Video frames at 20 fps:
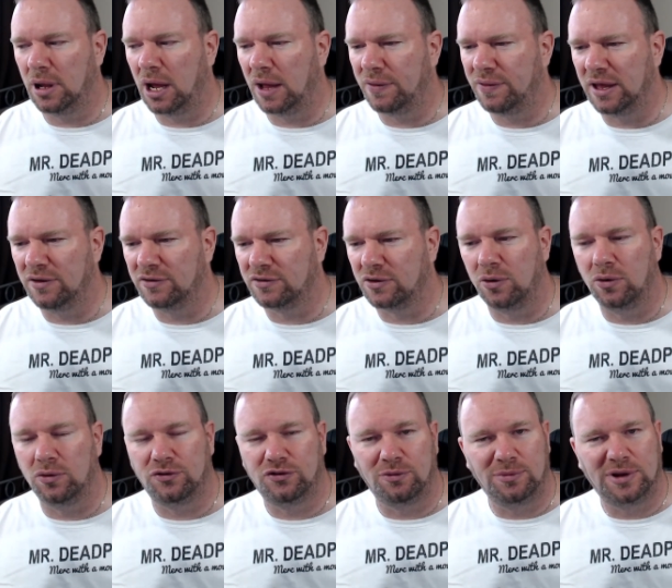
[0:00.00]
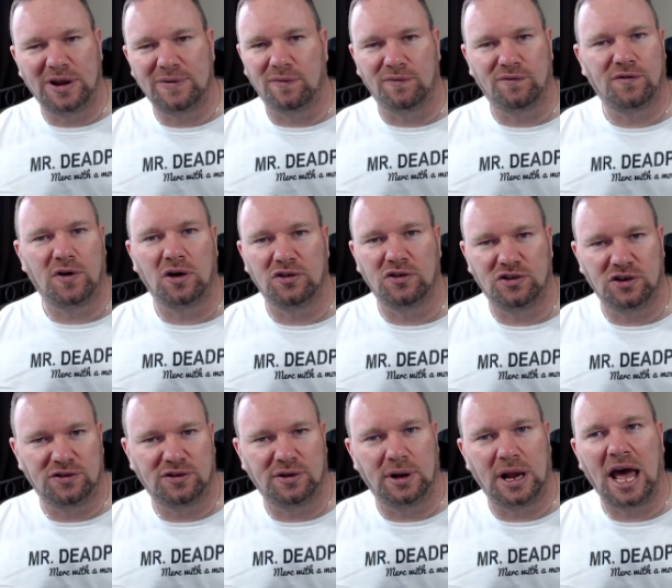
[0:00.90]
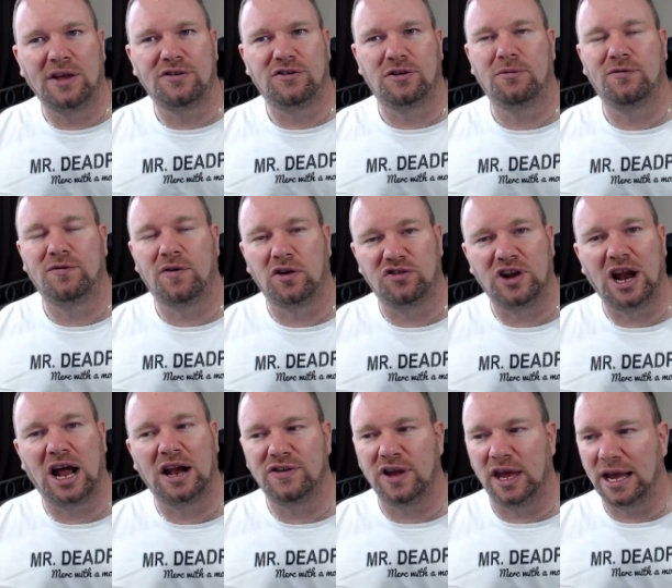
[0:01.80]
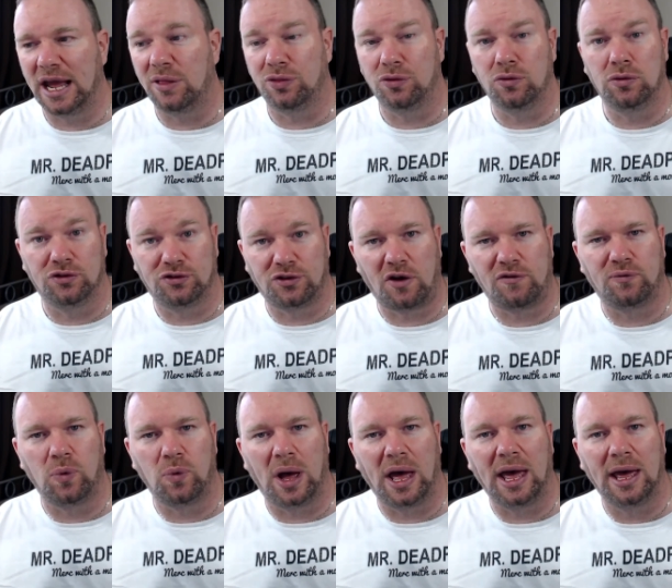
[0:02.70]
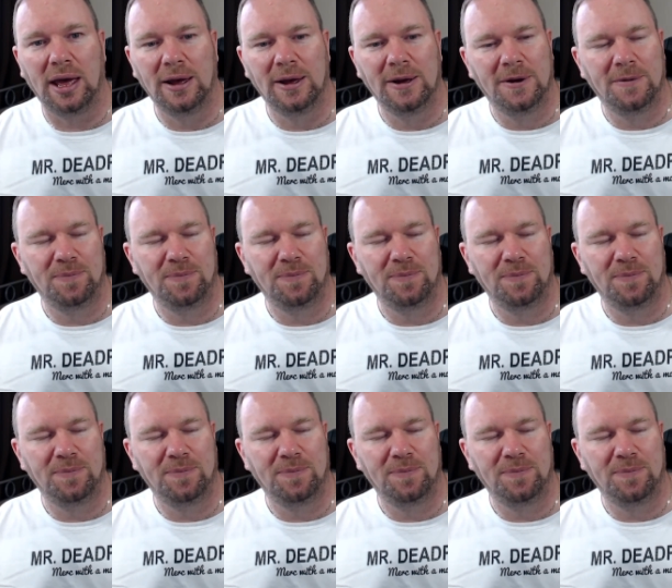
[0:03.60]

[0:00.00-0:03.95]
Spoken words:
I think it's got all some different functions and adds some functionality again through the software,